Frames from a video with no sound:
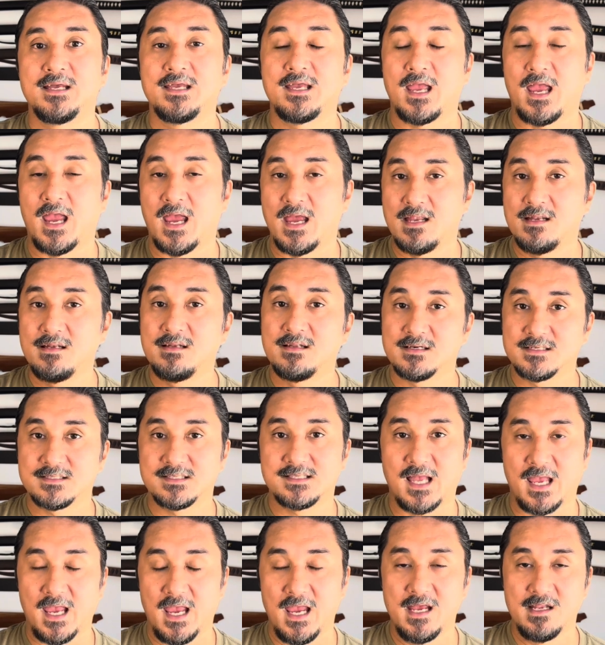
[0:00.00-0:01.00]
And does the
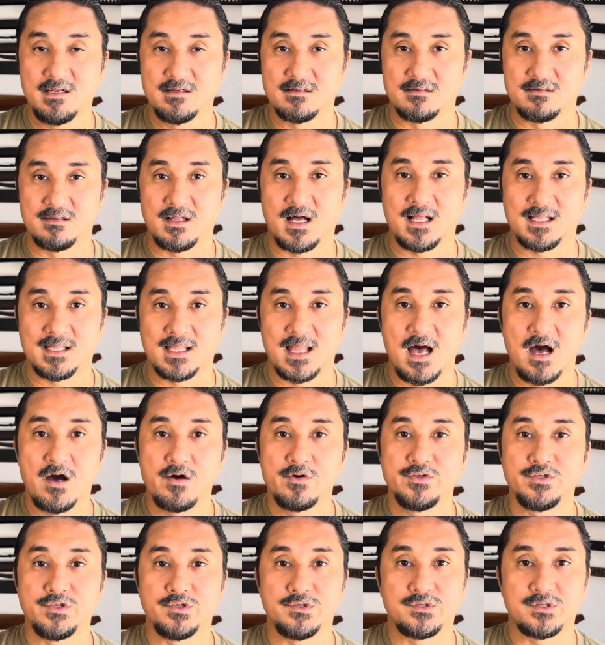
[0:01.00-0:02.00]
handle allow
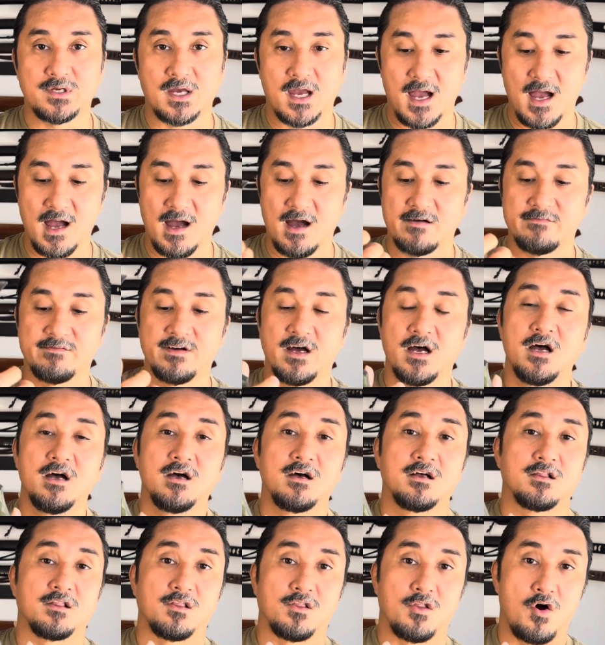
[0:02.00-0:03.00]
you to have
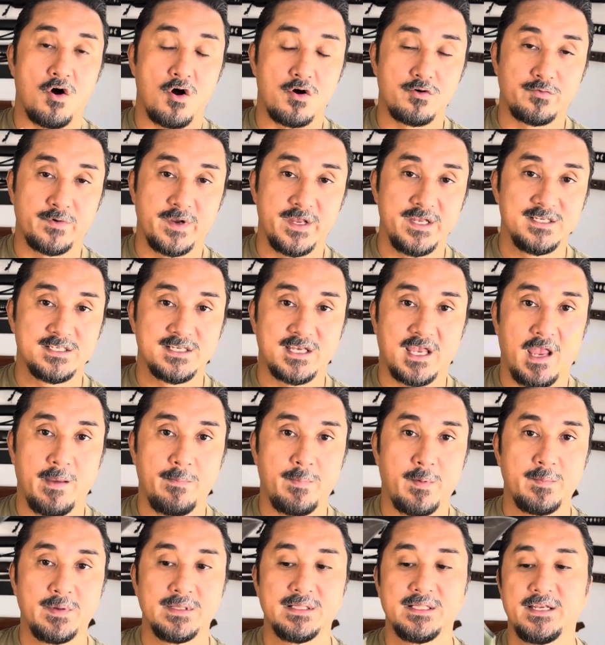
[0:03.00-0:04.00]
long range
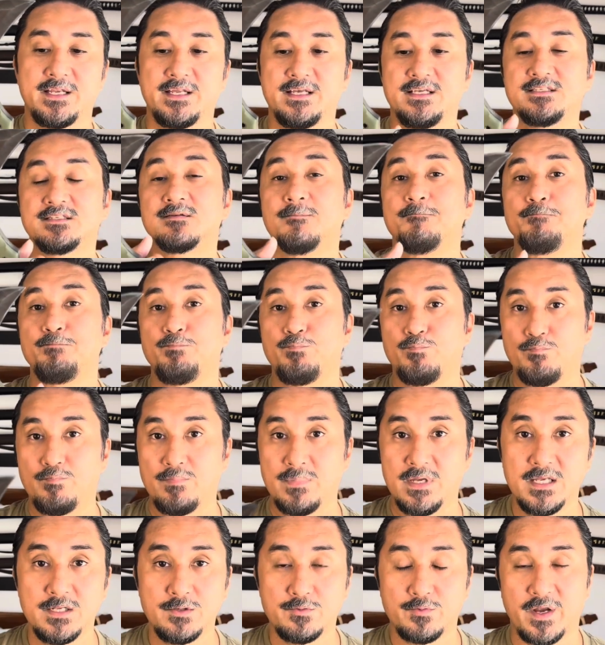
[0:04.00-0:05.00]
capabilities,
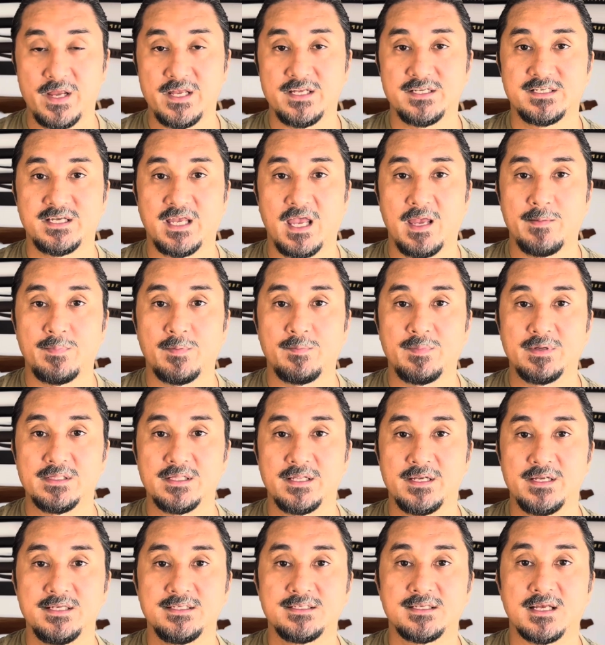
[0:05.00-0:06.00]
mid range
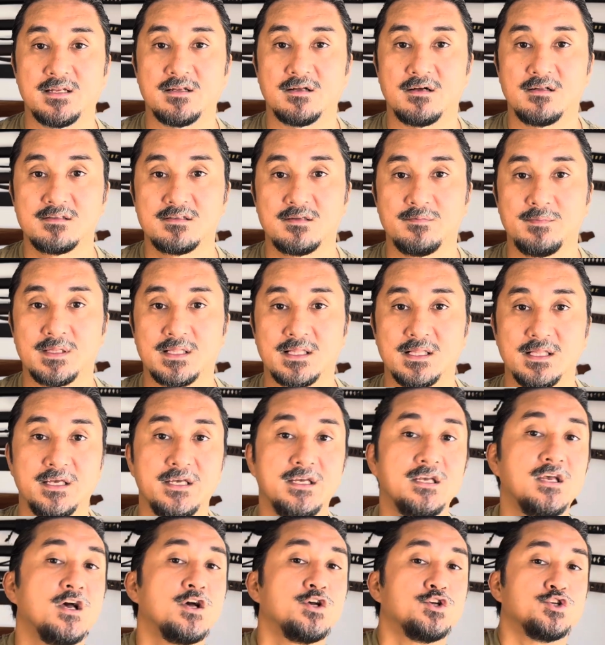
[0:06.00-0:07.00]
capabilities, and
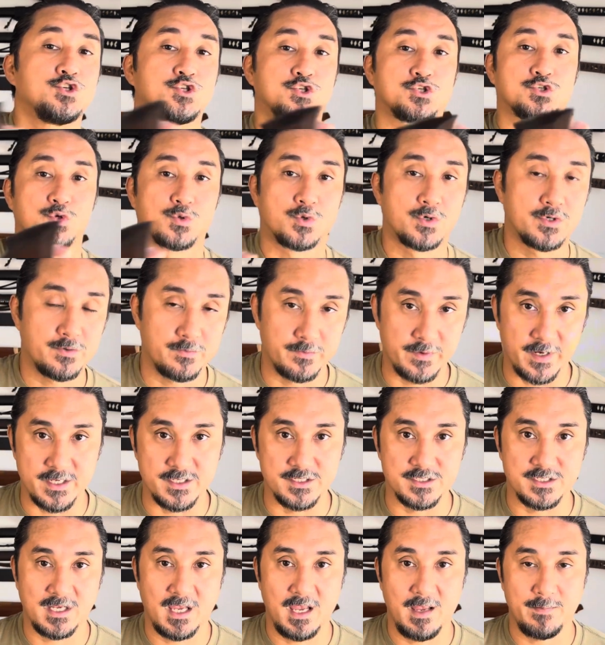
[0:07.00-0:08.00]
ultimately short
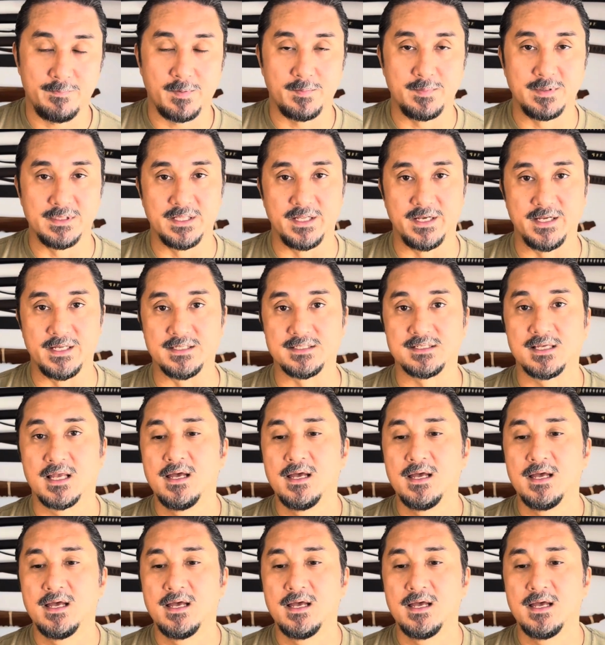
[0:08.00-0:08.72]
range capabilities?